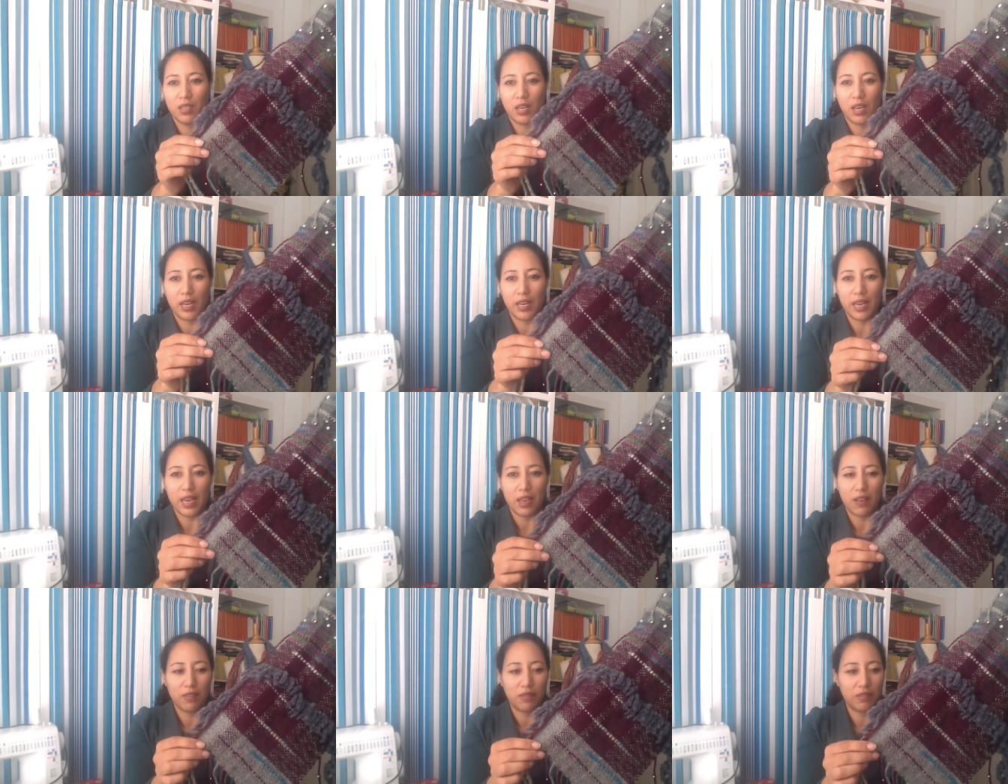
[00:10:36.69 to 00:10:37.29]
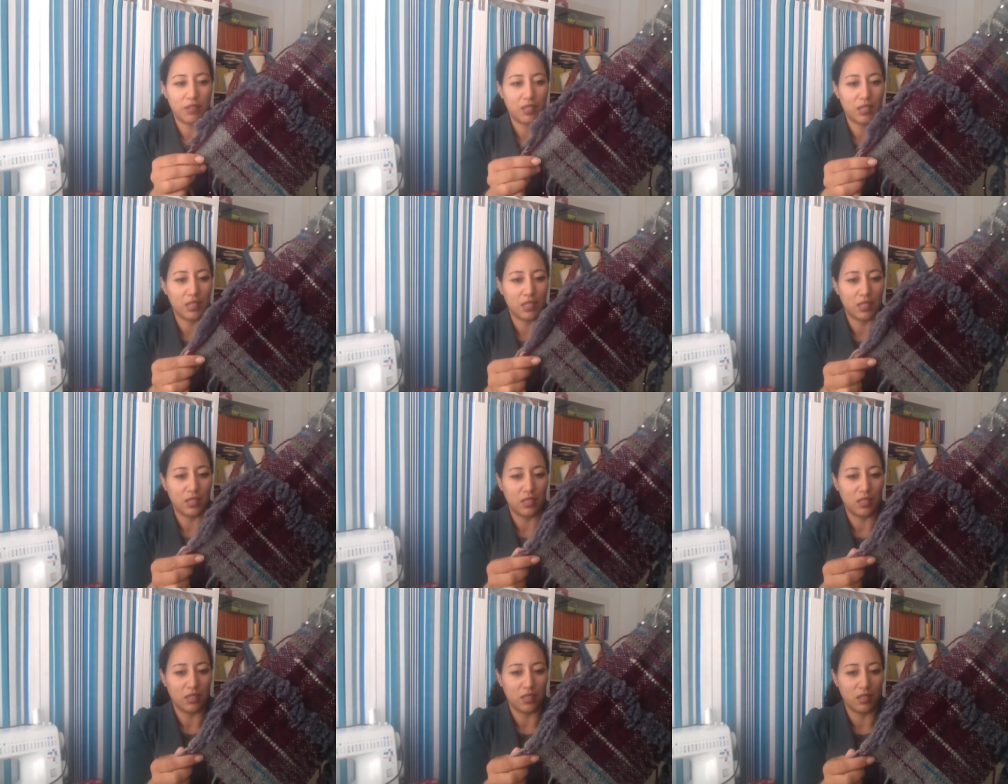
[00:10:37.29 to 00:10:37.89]
I have
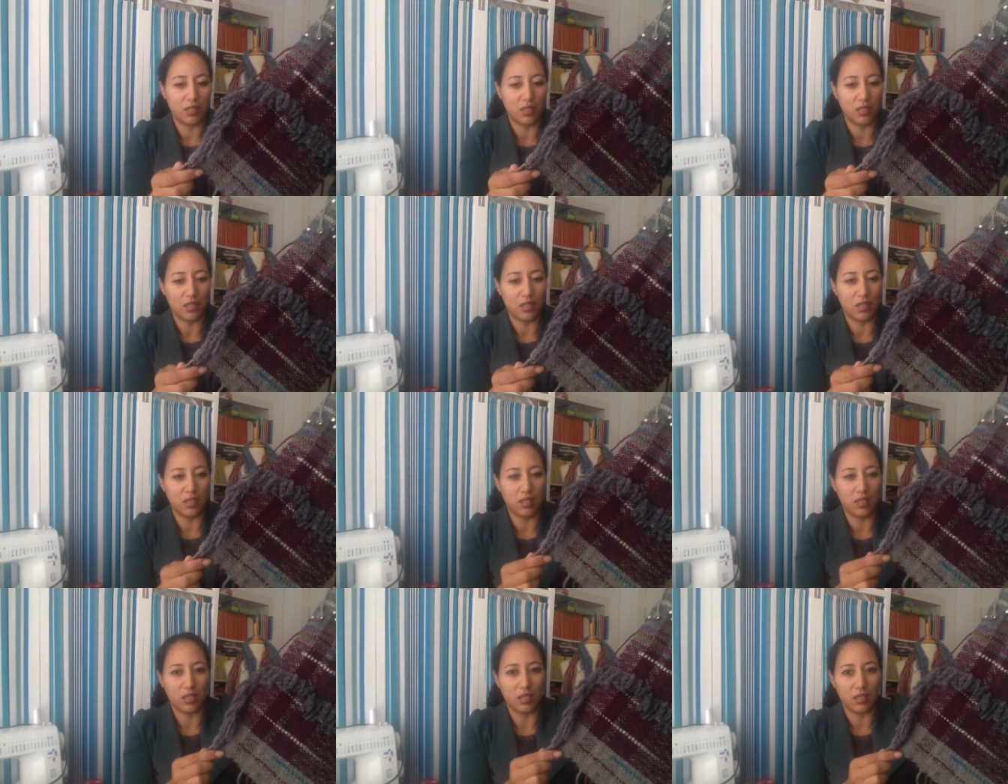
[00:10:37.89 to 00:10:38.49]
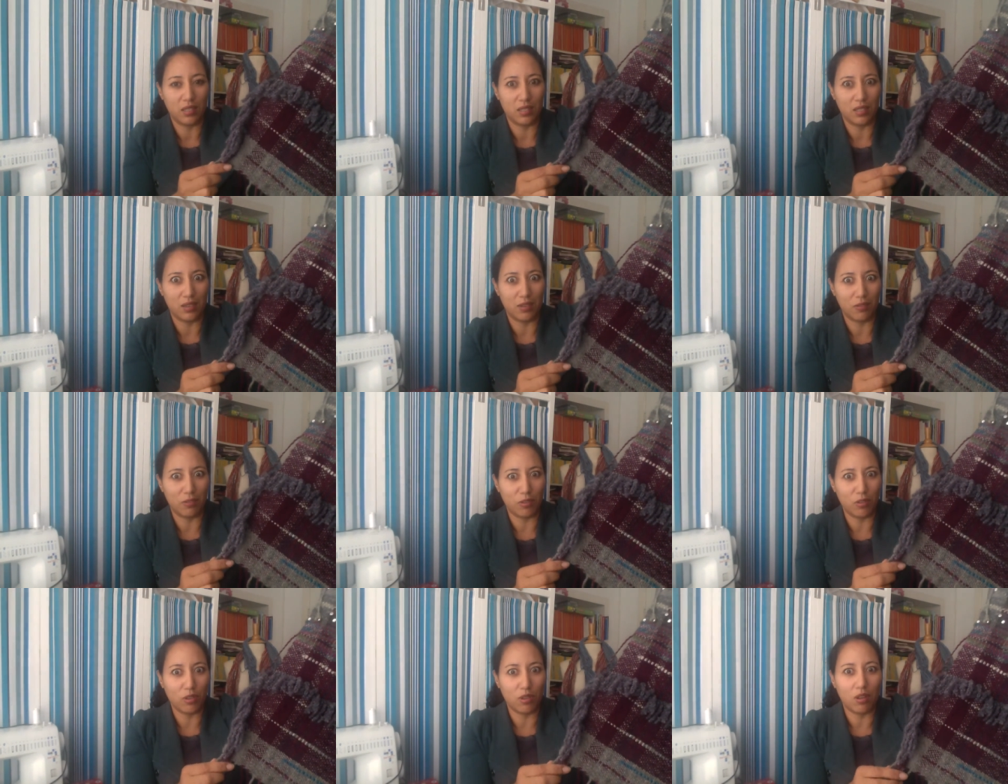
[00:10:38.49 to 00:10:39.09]

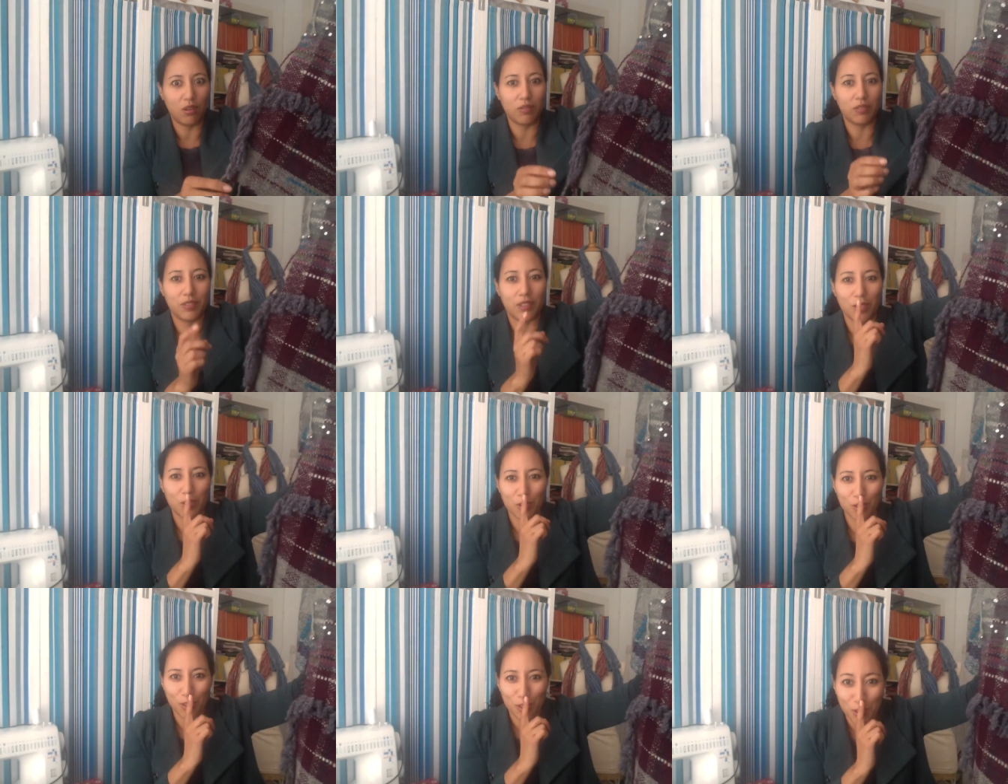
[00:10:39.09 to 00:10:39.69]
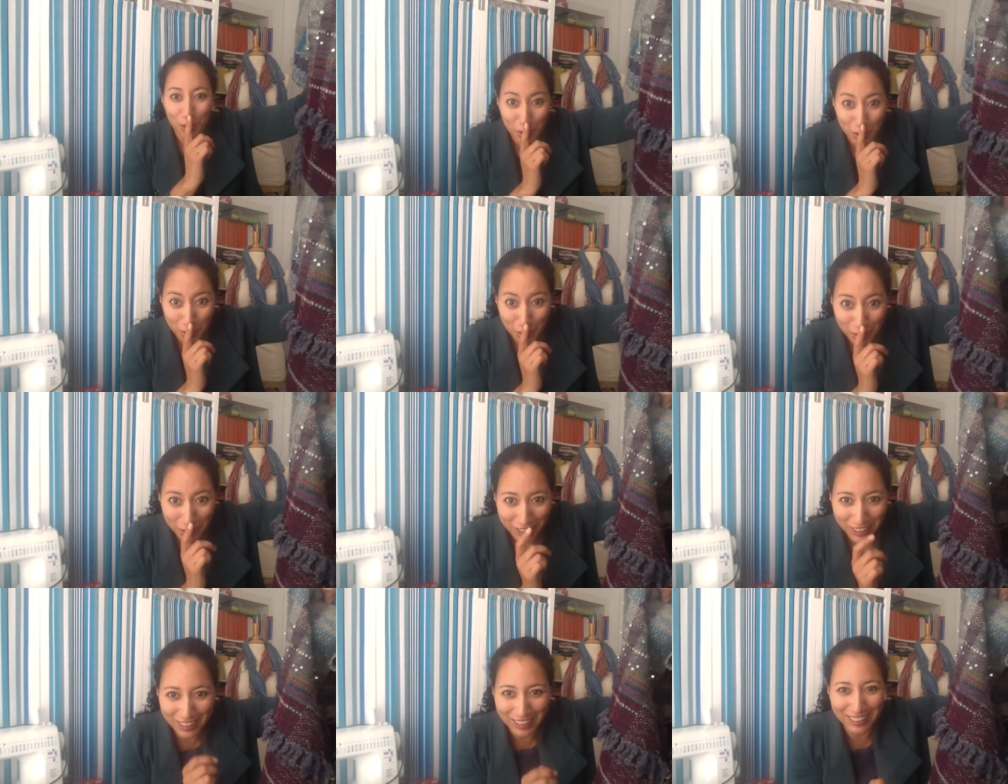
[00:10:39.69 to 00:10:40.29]
several of those.
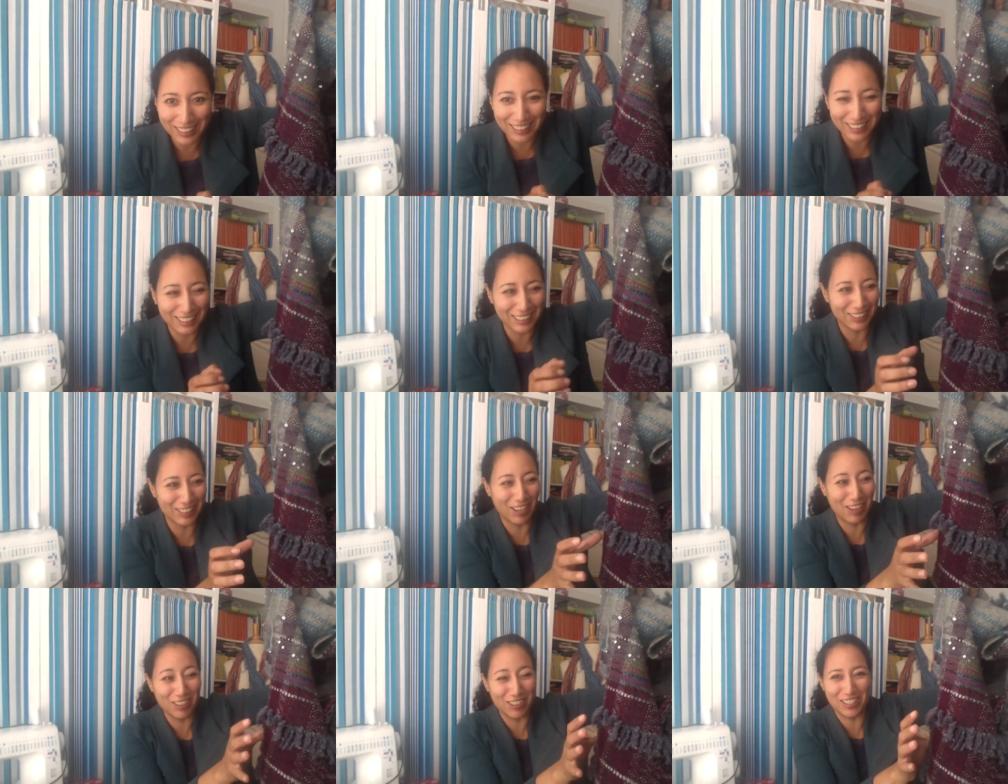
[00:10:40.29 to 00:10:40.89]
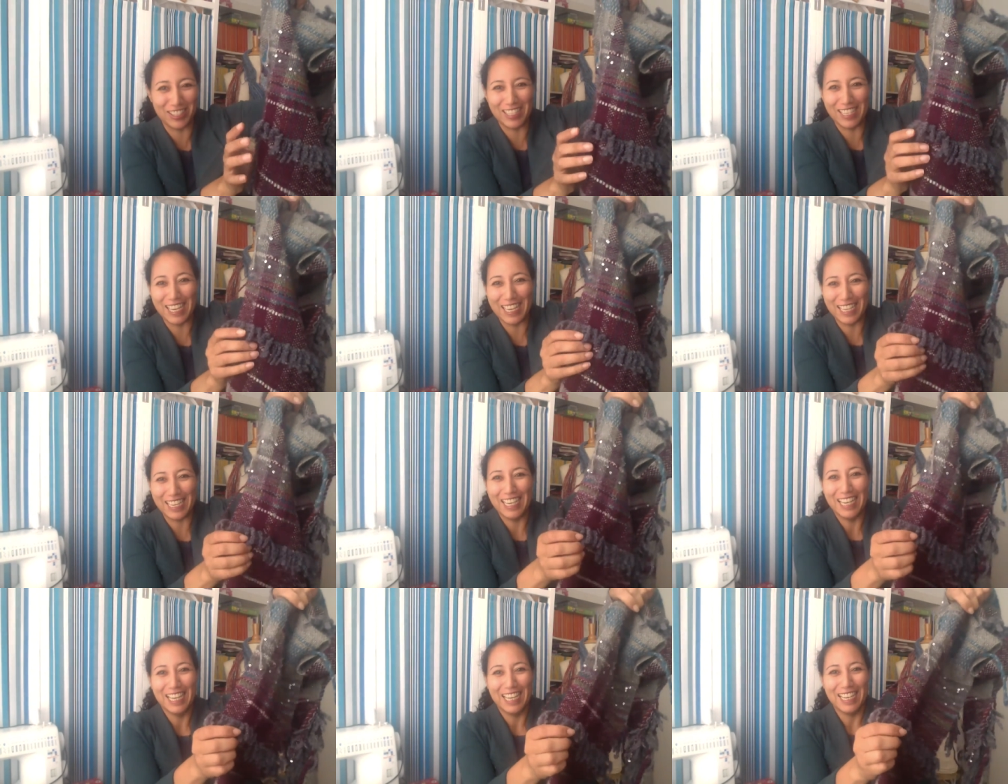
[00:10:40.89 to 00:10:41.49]
Don't
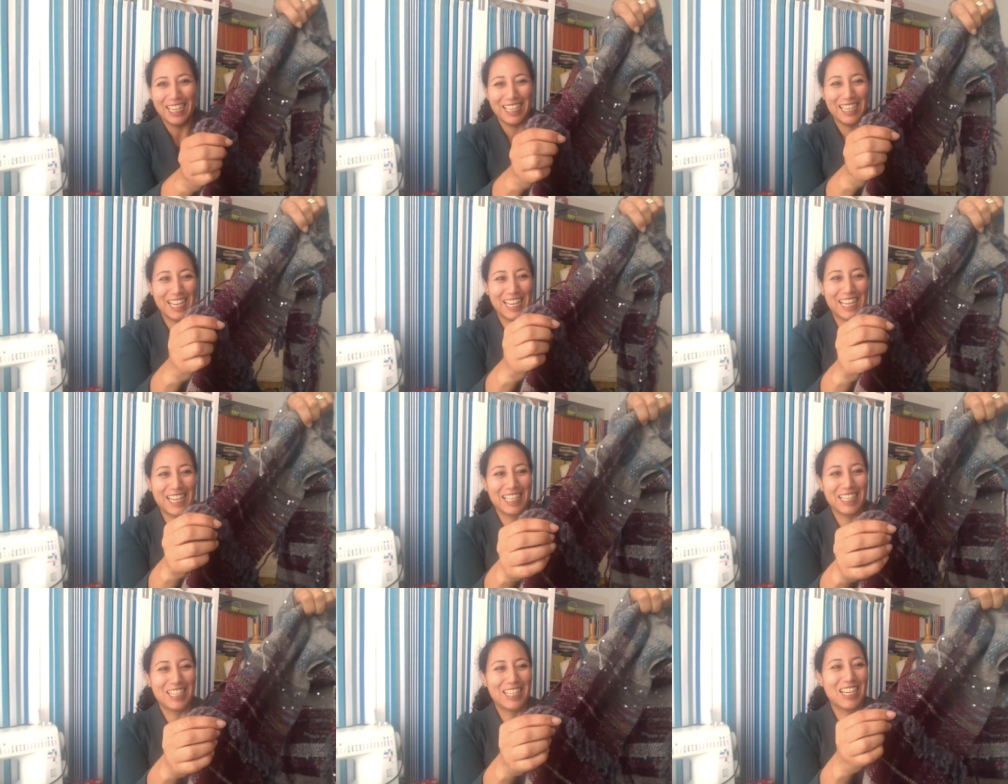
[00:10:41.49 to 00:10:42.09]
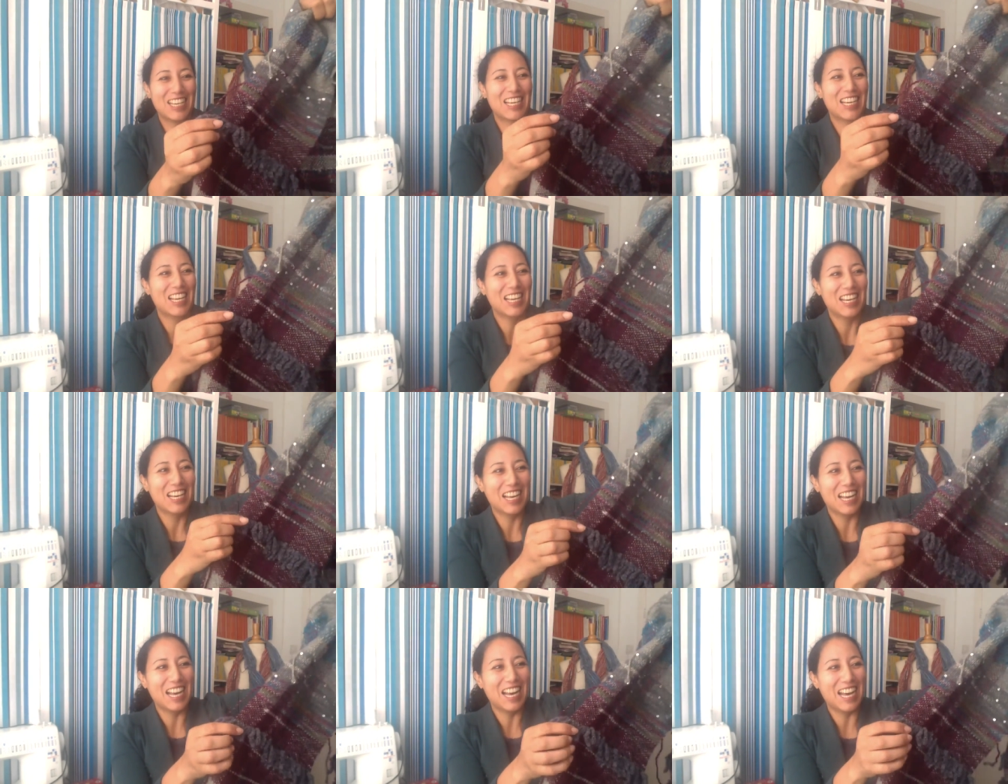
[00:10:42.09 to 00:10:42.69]
say that.
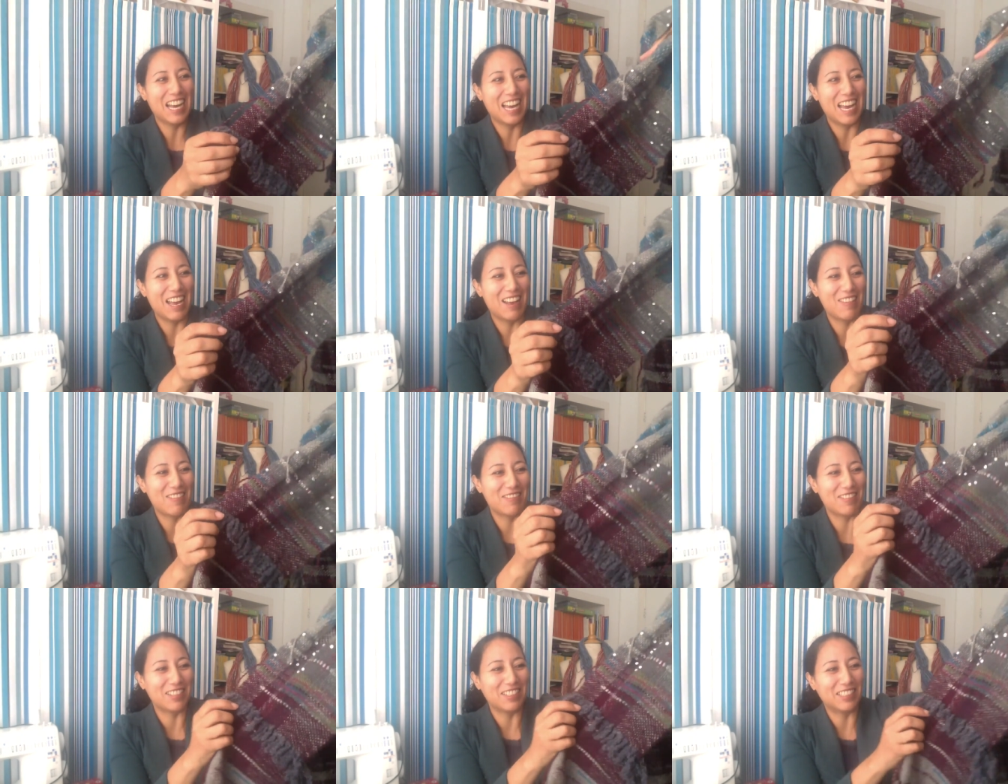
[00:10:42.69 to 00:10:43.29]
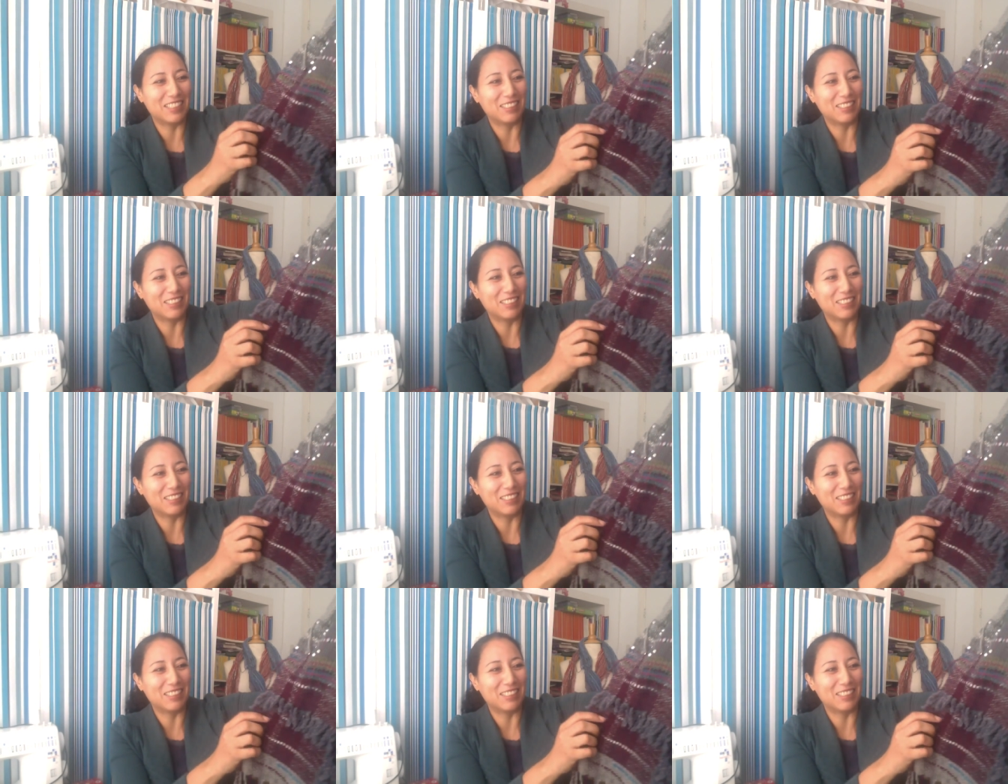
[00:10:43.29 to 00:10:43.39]
I have.